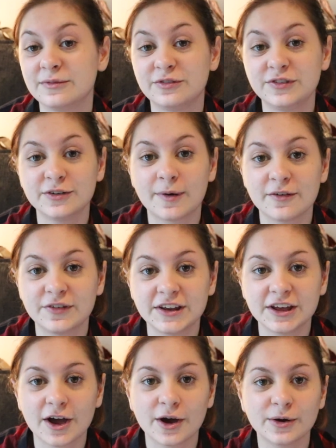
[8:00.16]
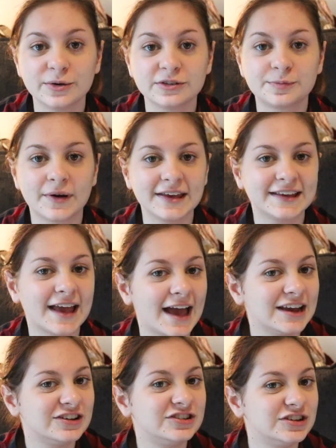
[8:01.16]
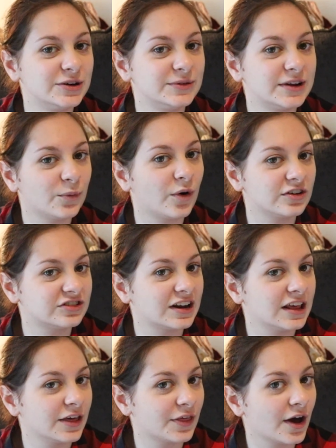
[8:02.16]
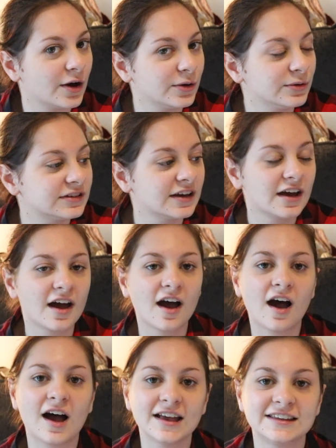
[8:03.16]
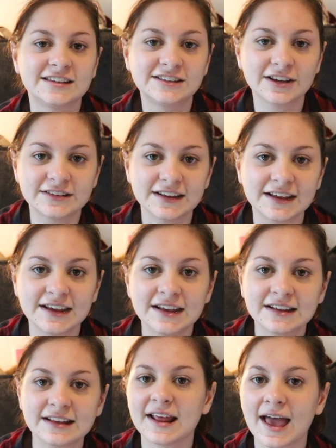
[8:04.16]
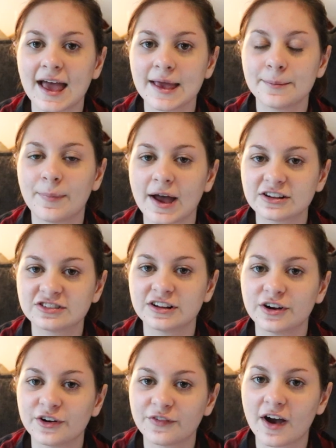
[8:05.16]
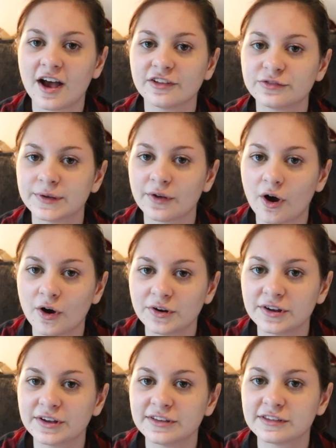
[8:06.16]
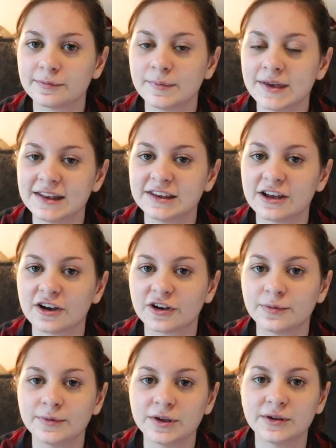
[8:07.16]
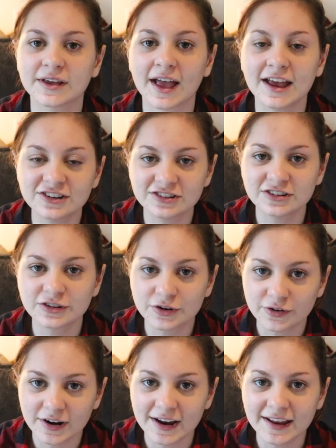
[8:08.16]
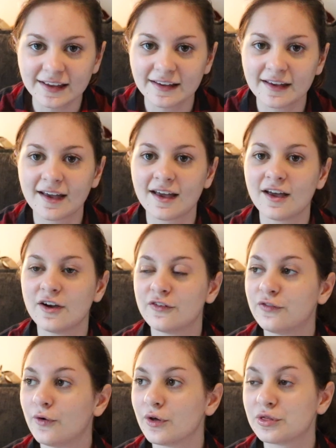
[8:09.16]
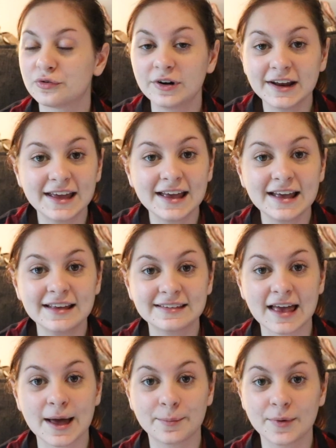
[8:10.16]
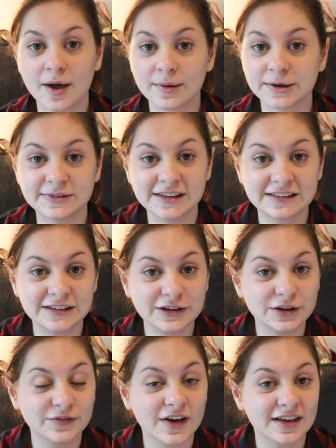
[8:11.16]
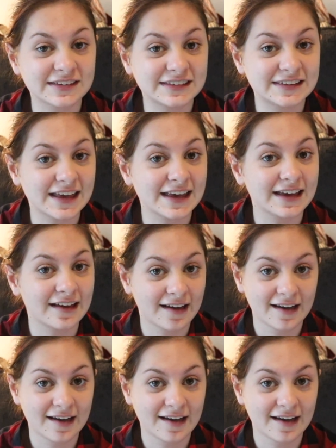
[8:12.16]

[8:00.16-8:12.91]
a few of my videos, but in case you didn't watch any of those, I studied a Bachelor of Arts with Honours Media and Communication degree for 3 years at Birmingham City University.